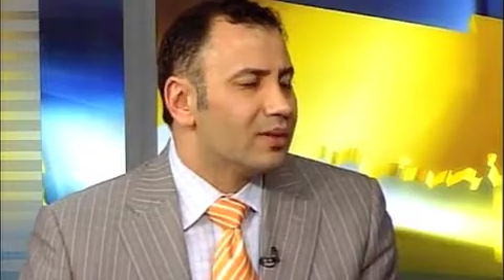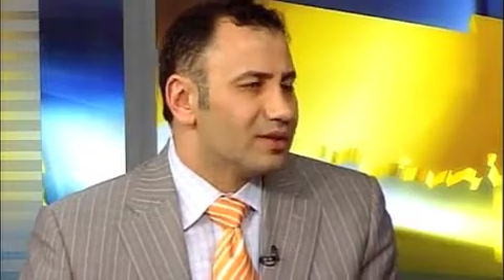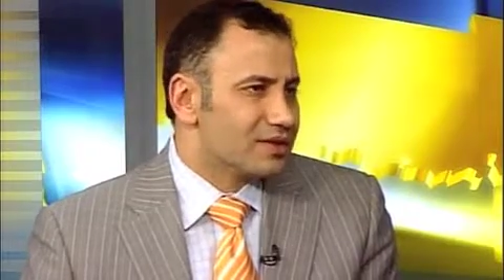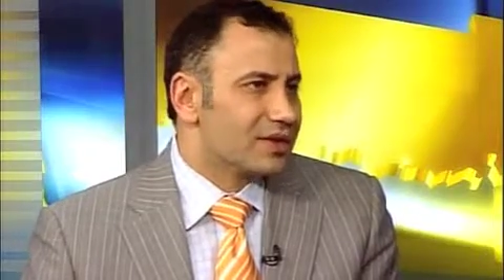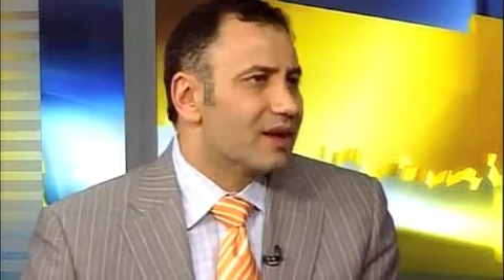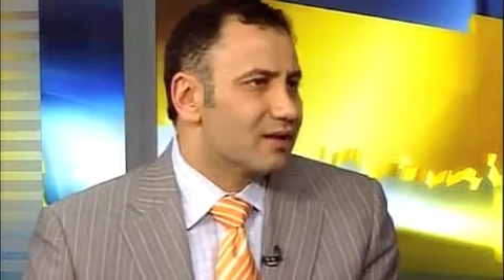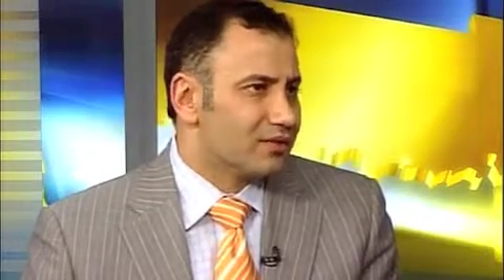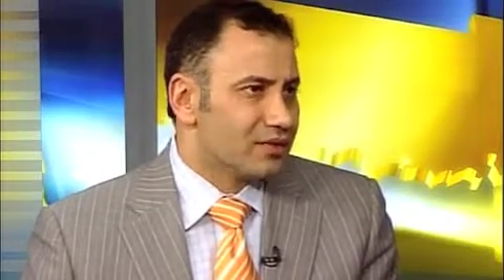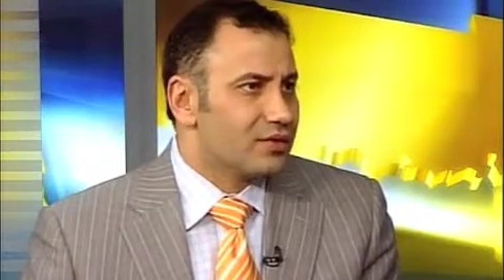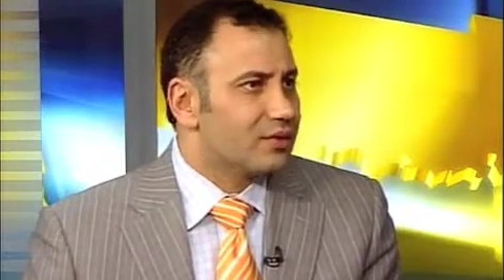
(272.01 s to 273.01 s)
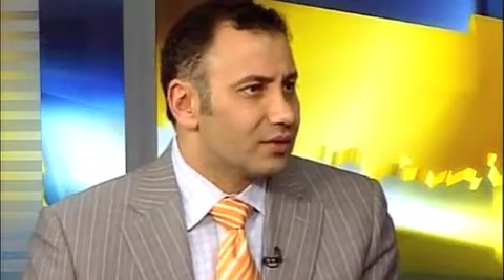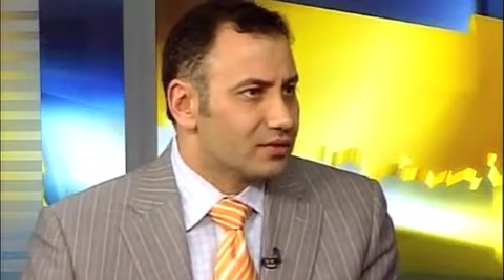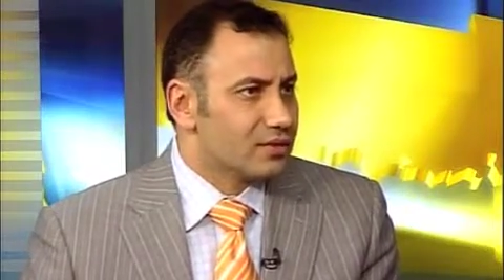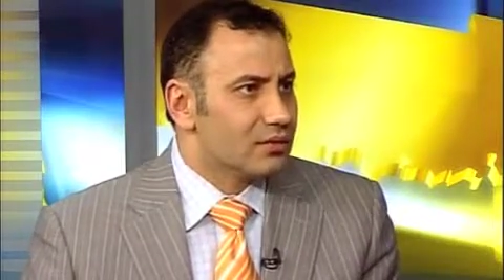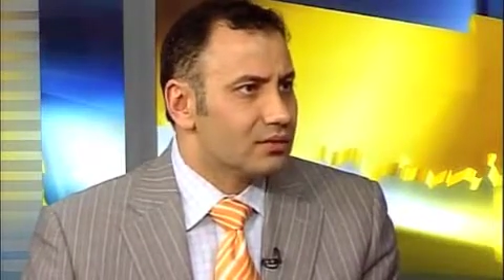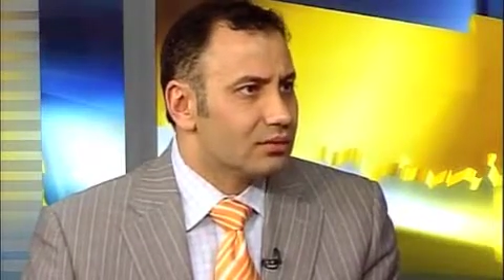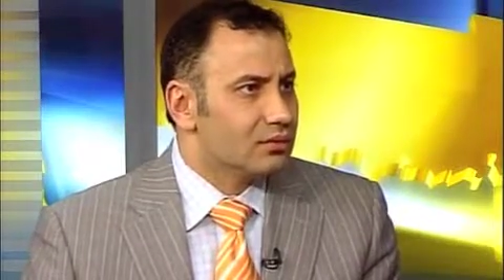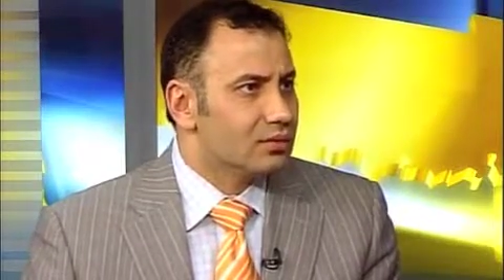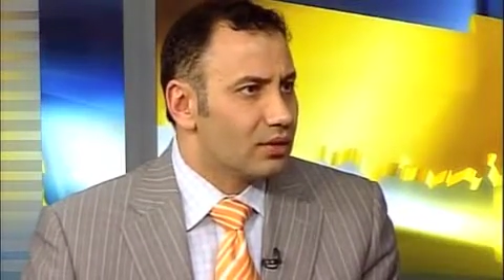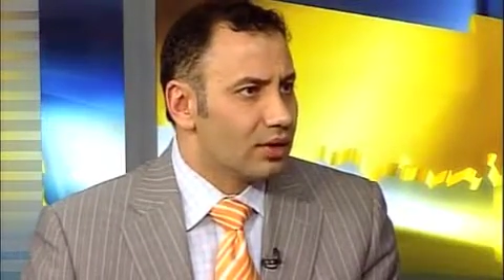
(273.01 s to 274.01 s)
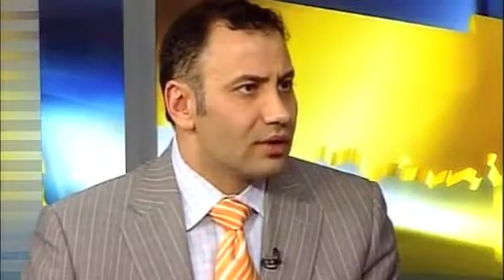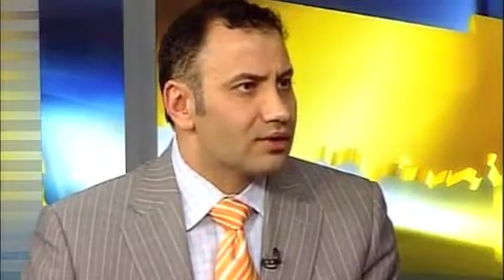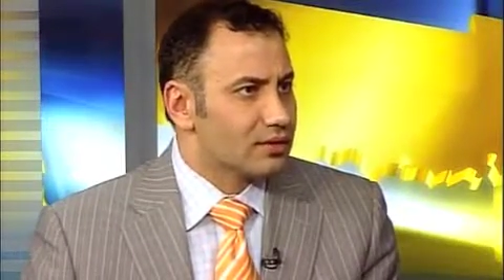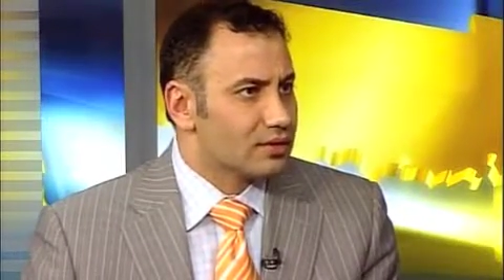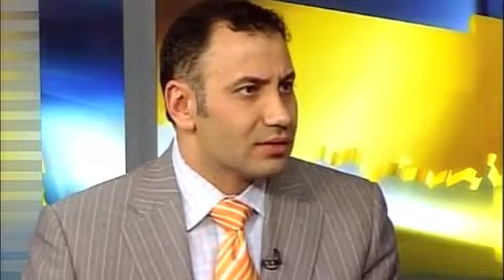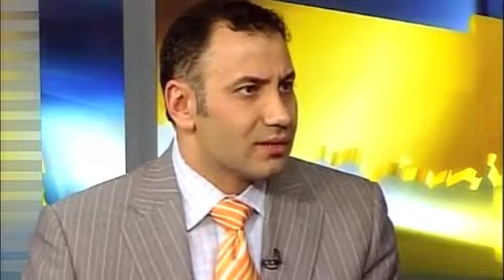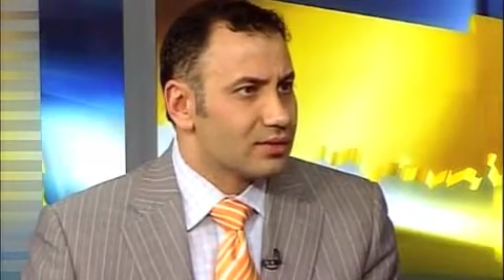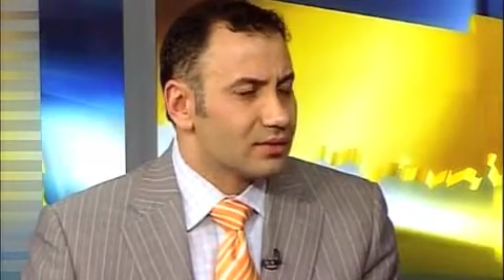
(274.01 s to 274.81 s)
We discount if you're doing two locations, absolutely.